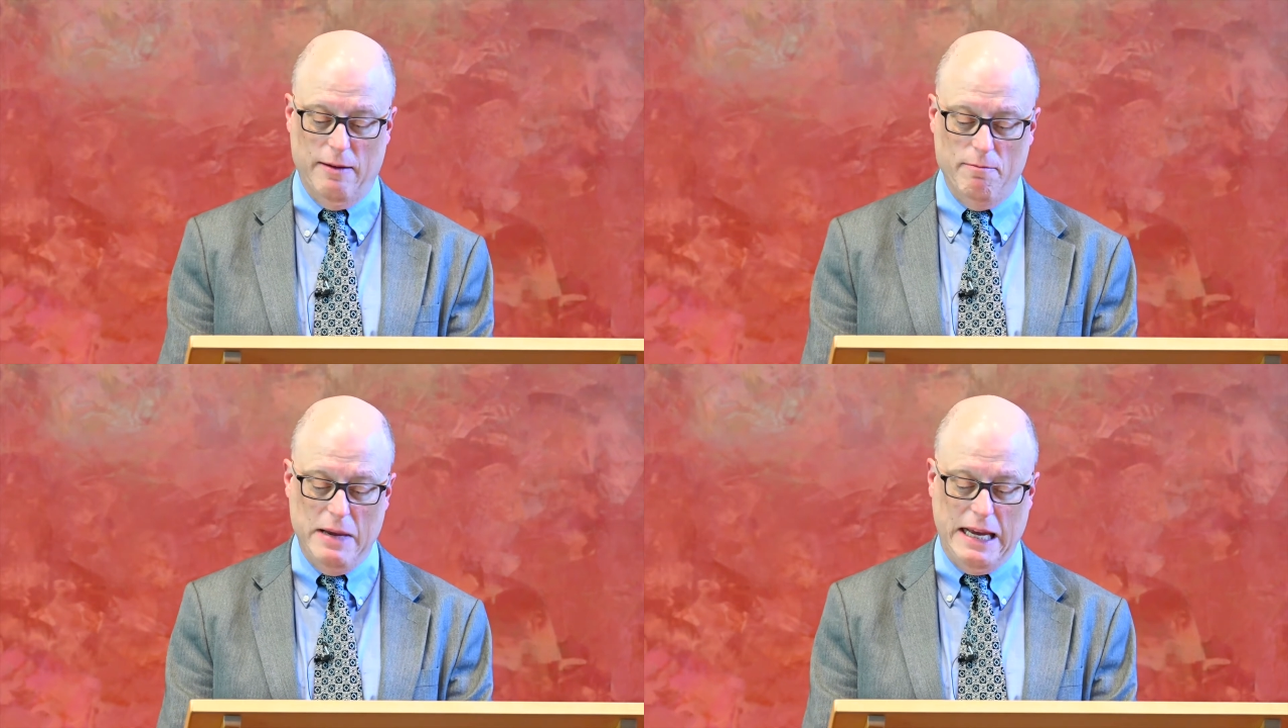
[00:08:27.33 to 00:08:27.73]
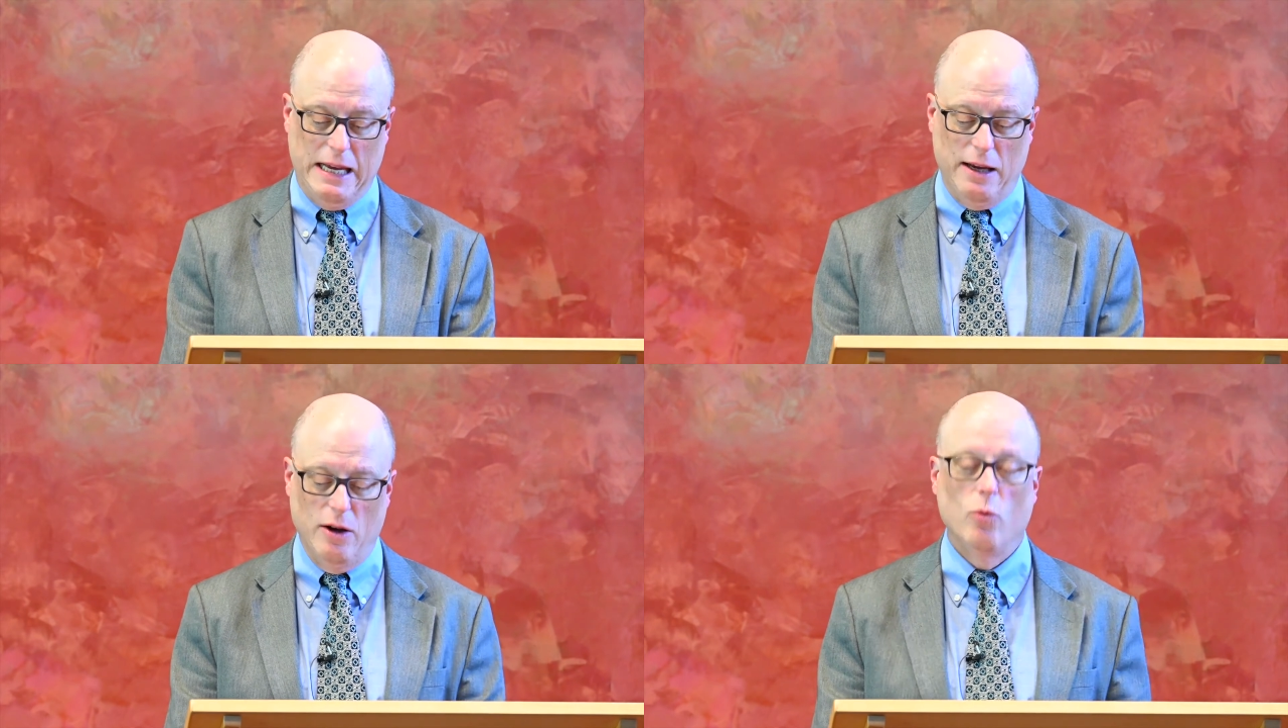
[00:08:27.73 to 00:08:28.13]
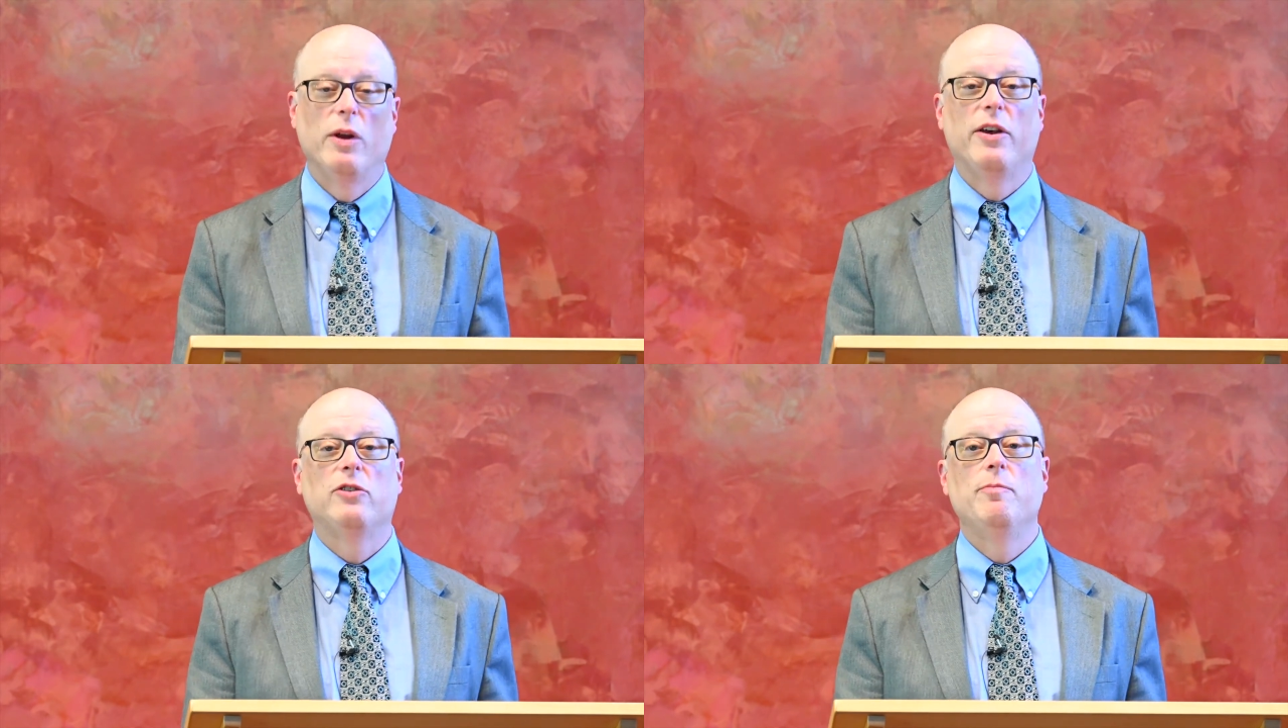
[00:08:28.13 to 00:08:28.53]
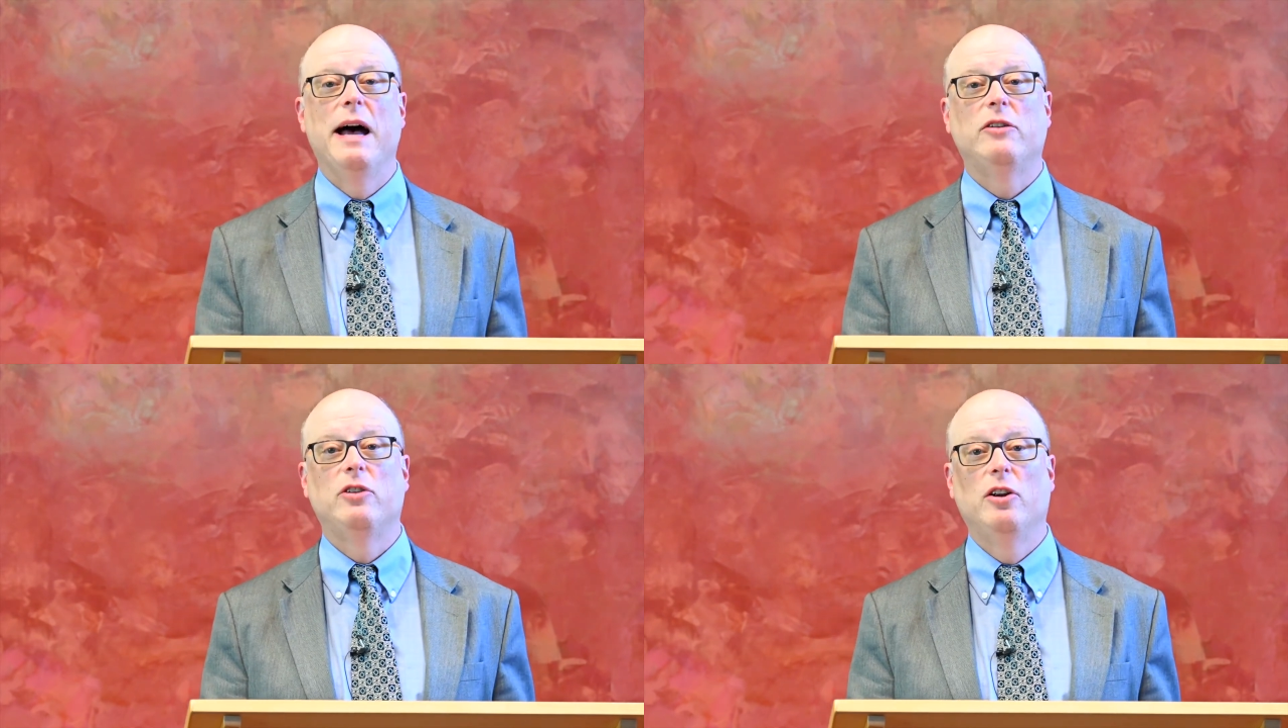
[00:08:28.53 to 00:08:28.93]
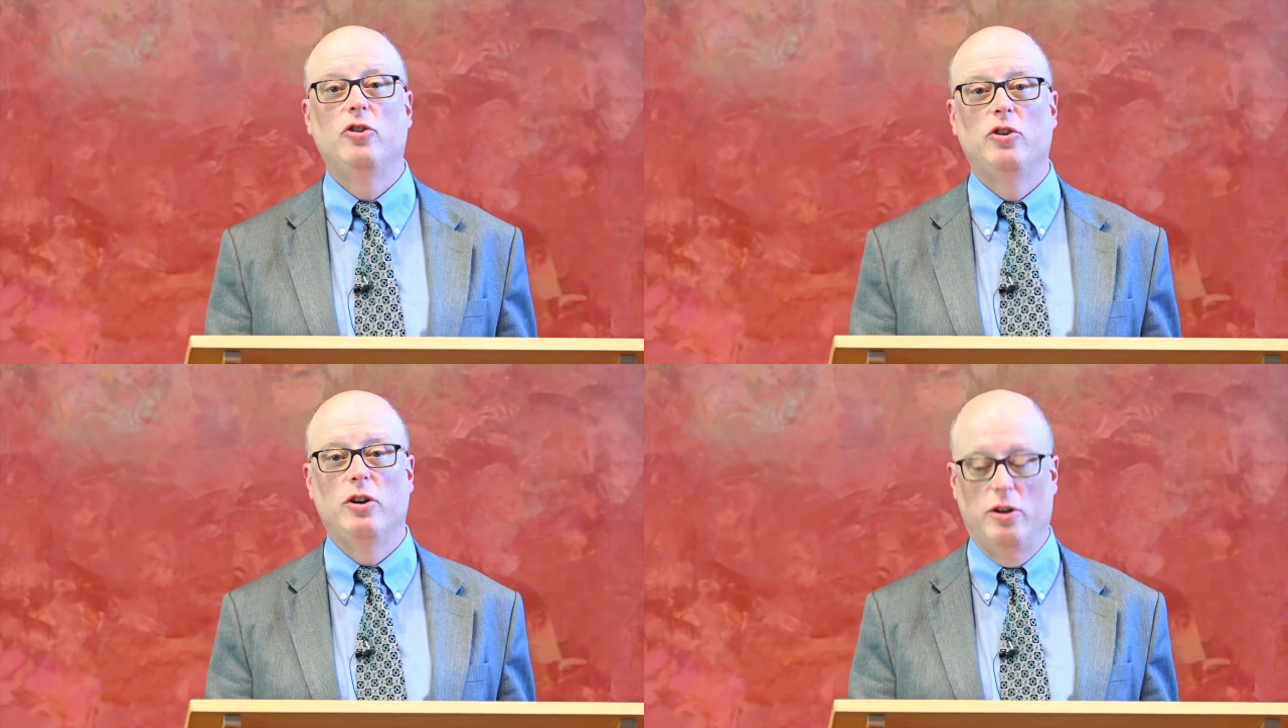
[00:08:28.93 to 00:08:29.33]
me with his
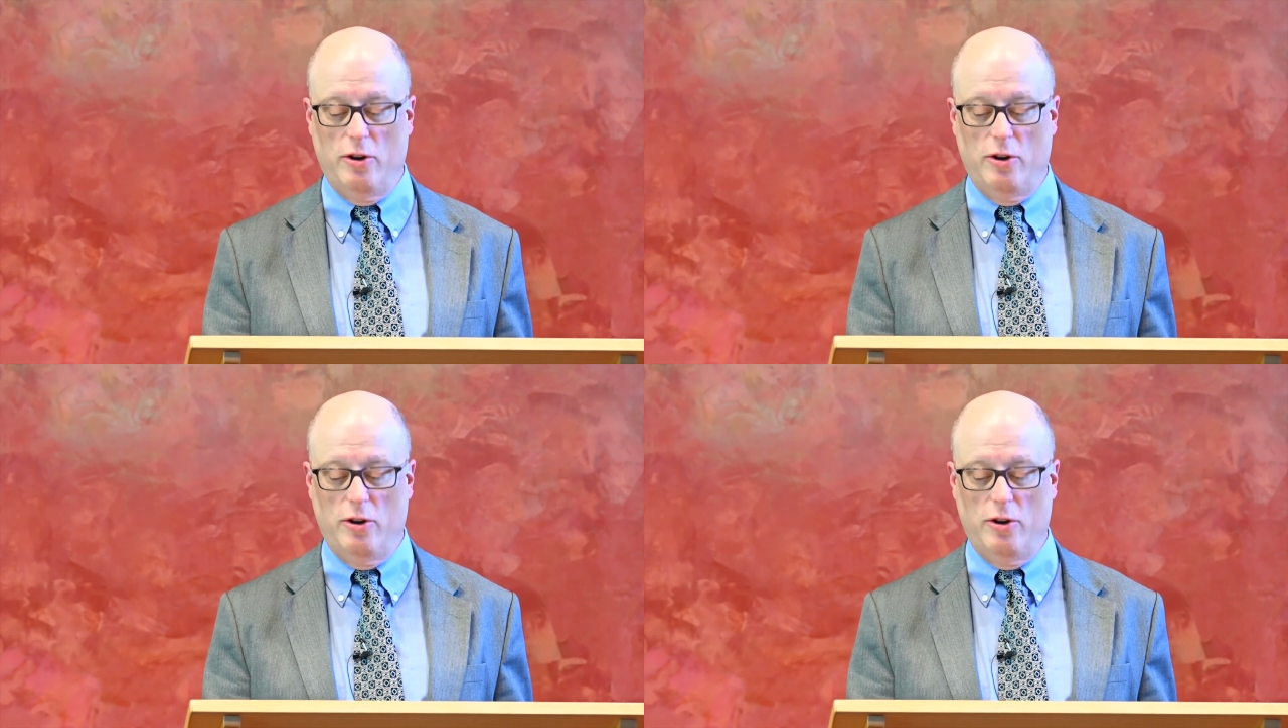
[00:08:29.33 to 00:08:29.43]
message